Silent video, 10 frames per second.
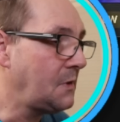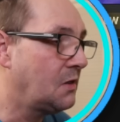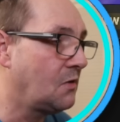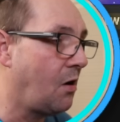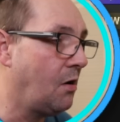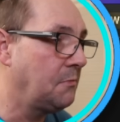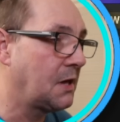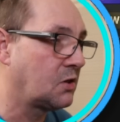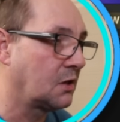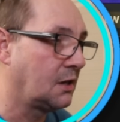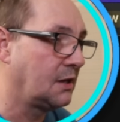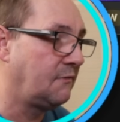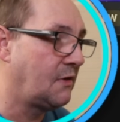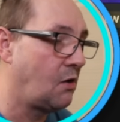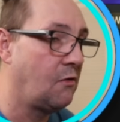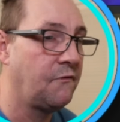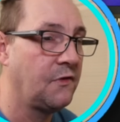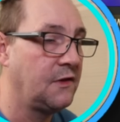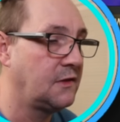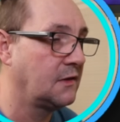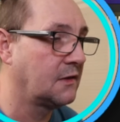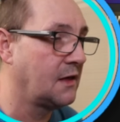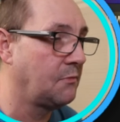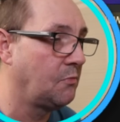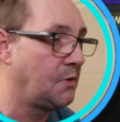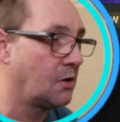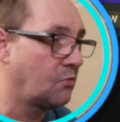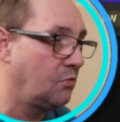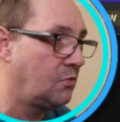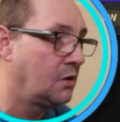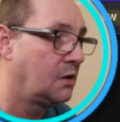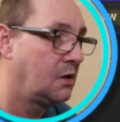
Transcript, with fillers: So I'm actually going to leave that off for this example, but I could